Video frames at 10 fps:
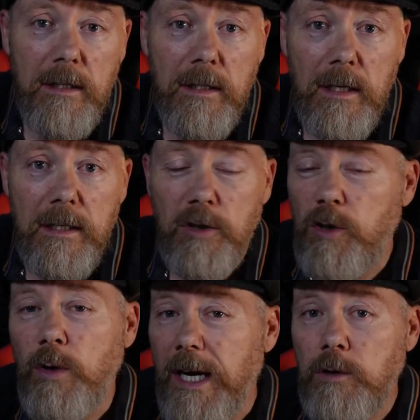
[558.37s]
You
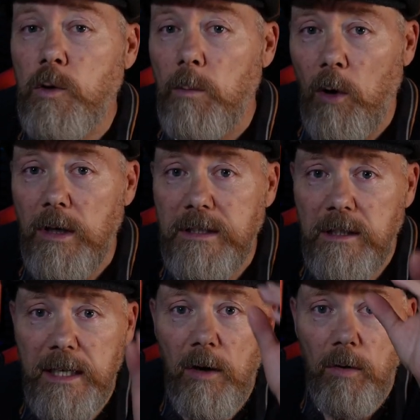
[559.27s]
only get two models, I
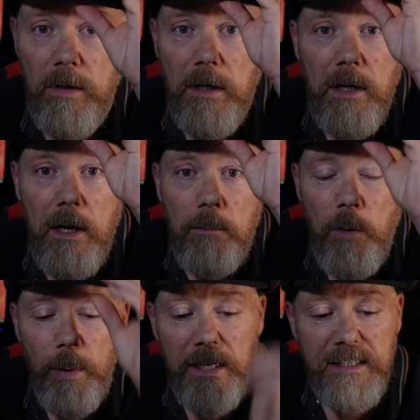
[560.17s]
think, on
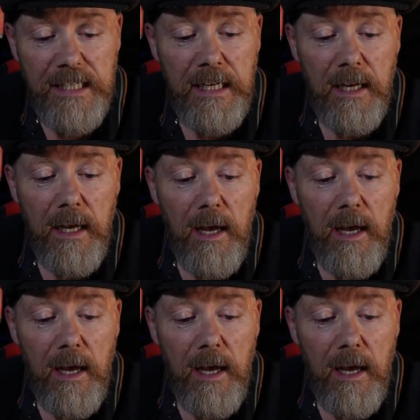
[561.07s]
mobility.